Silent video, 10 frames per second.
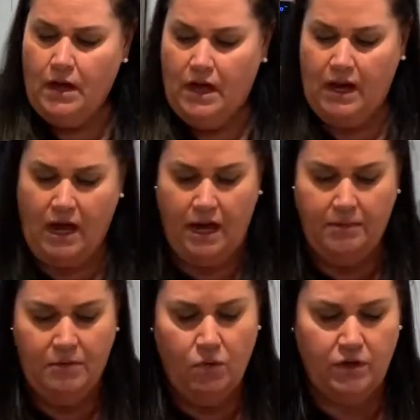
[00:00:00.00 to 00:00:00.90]
And
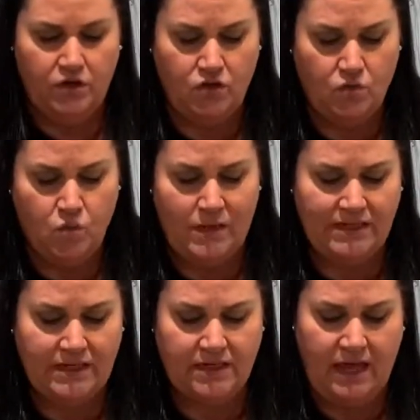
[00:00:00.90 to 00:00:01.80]
I'm going to
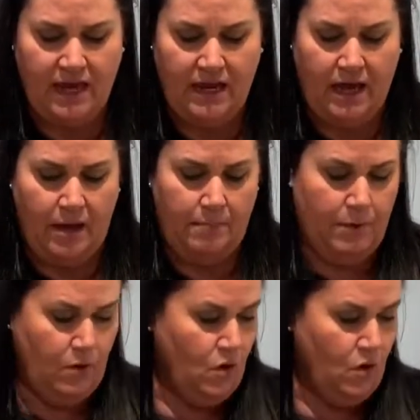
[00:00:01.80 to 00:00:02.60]
whisk that up